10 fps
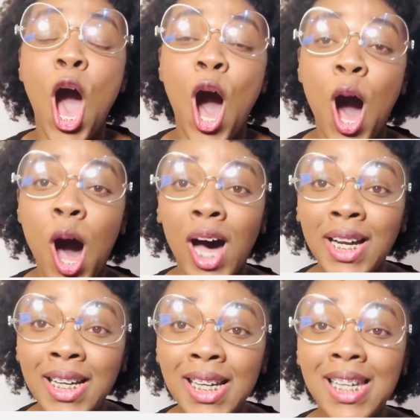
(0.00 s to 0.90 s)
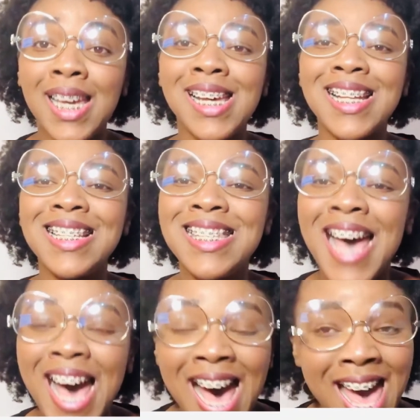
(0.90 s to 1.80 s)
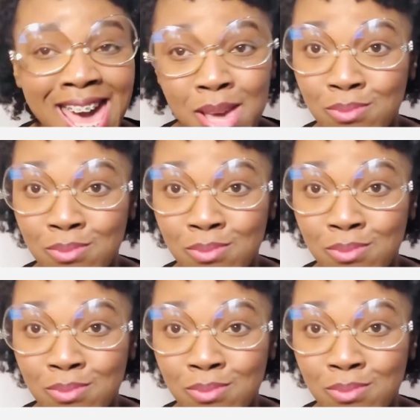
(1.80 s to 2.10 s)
on time.